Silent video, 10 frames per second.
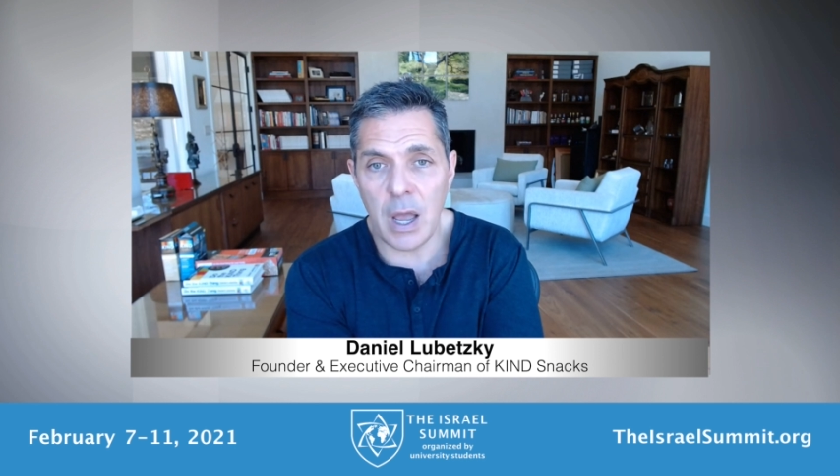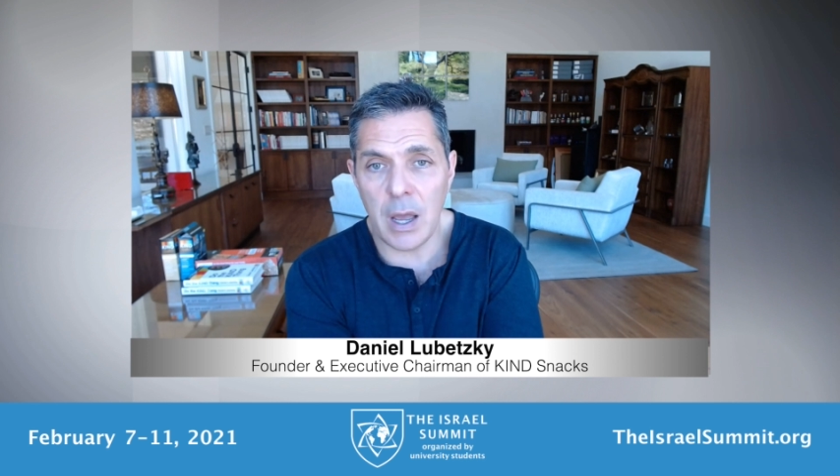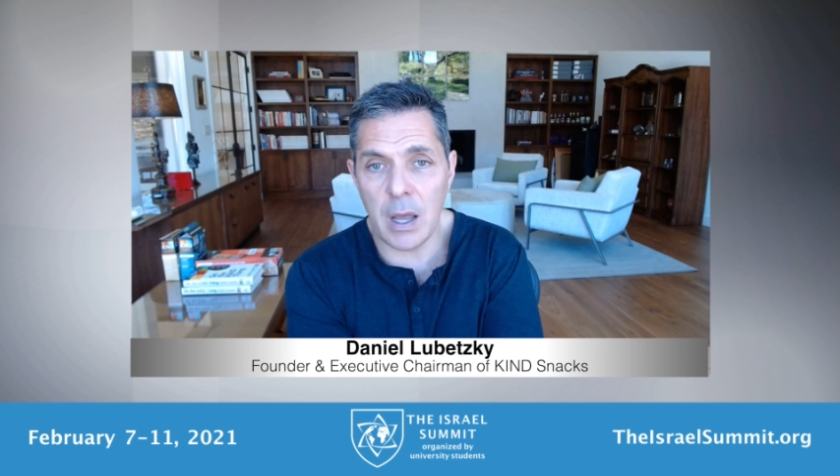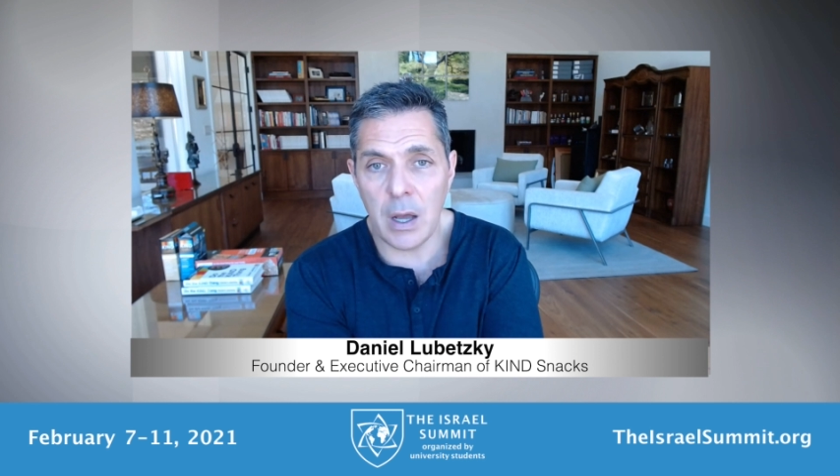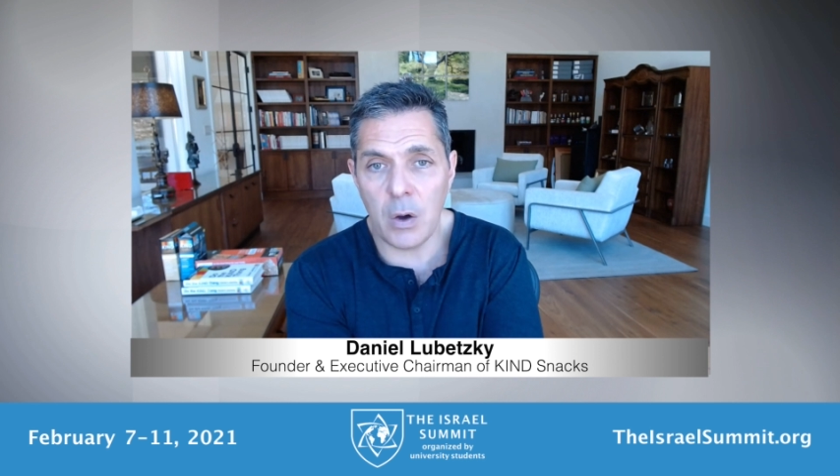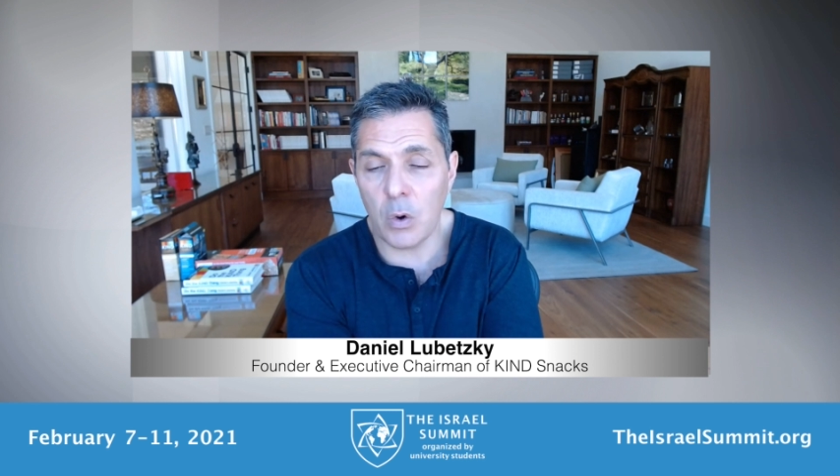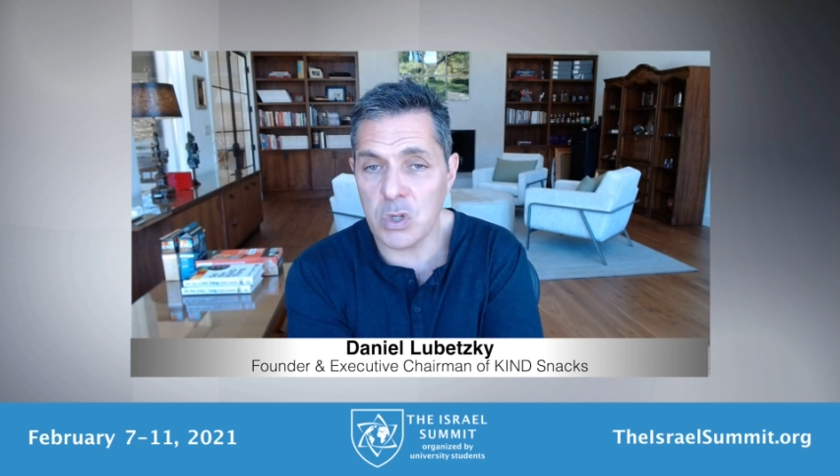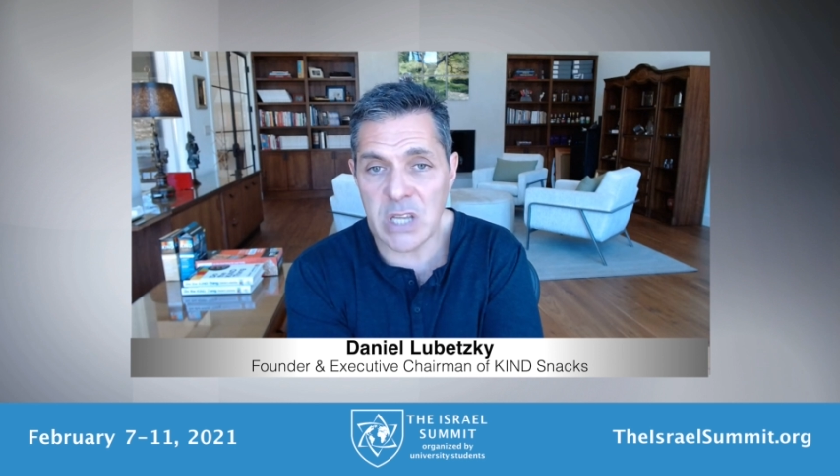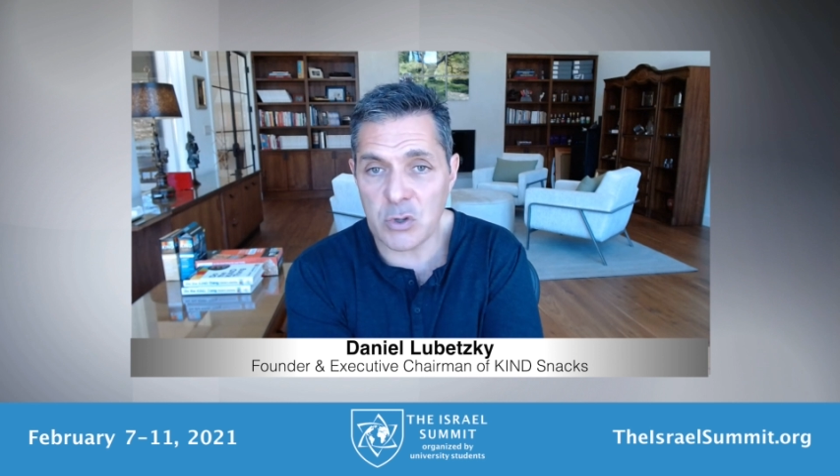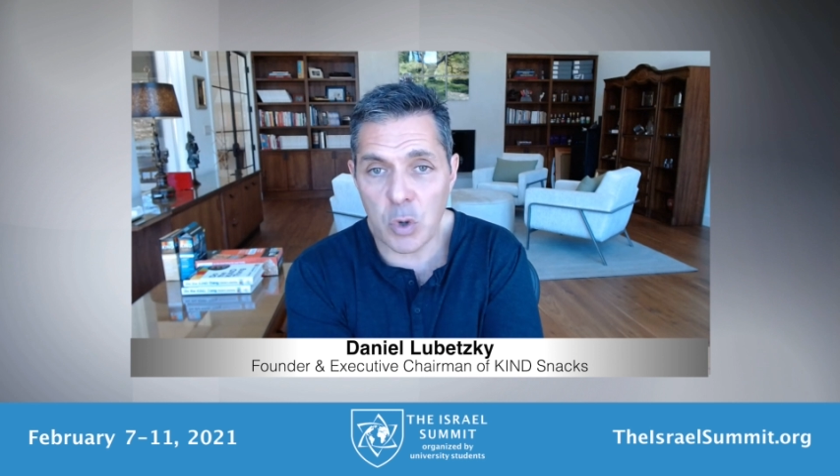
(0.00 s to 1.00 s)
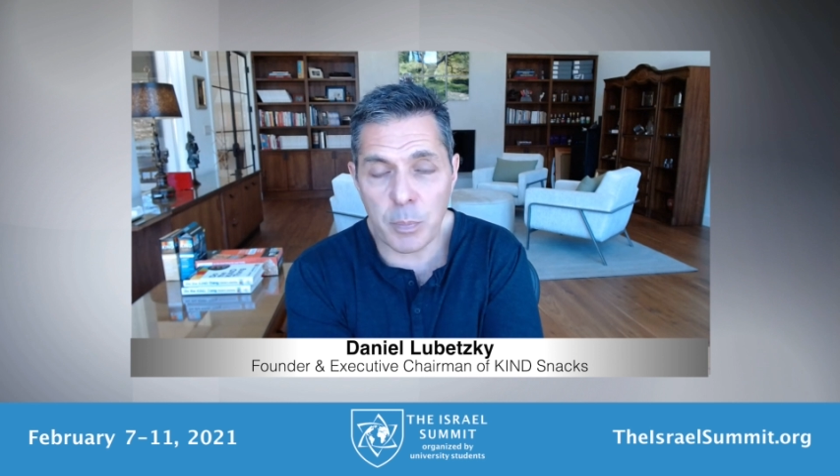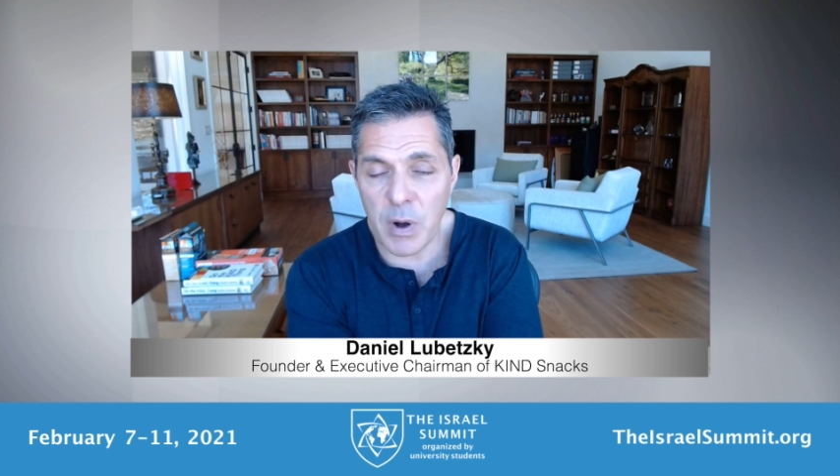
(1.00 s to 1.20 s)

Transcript: or sexual